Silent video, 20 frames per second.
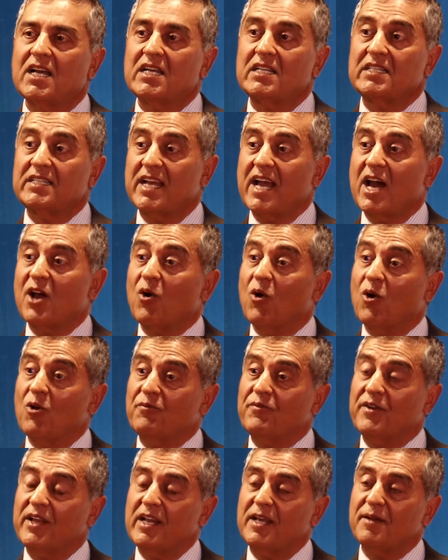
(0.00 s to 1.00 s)
They are
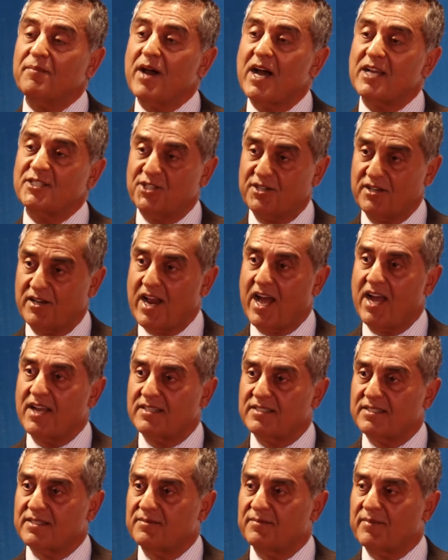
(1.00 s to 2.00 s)
all feeling
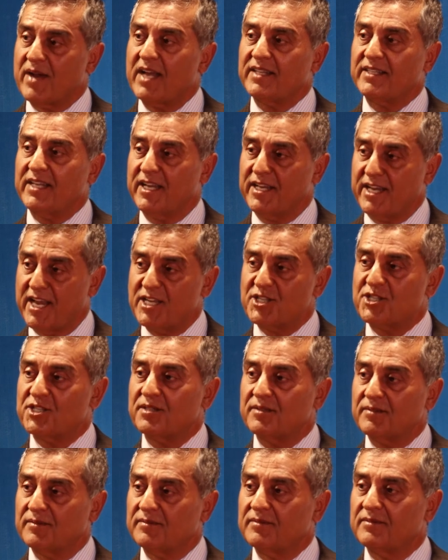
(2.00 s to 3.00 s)
marginalized by their
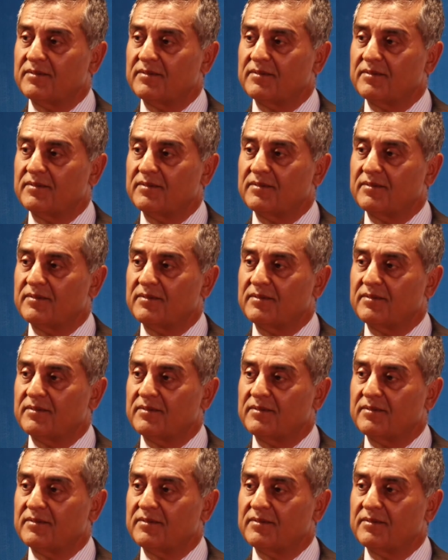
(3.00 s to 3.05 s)
nation,